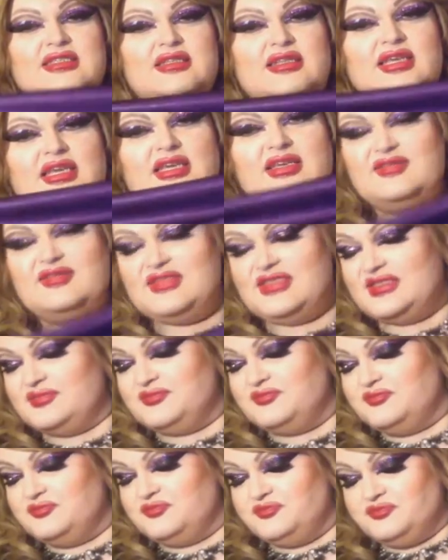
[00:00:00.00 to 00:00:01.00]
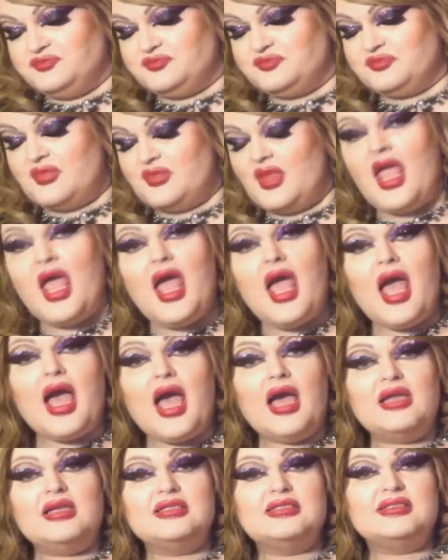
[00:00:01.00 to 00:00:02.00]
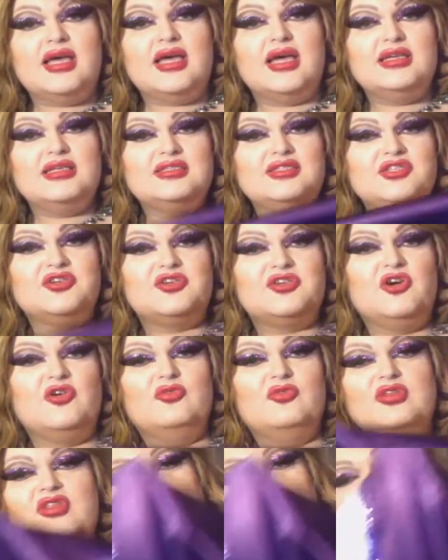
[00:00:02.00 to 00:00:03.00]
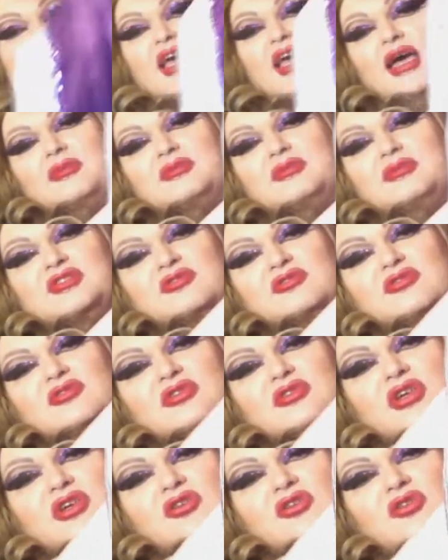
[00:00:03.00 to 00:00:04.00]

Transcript: sleeves, I decided to go with this absolutely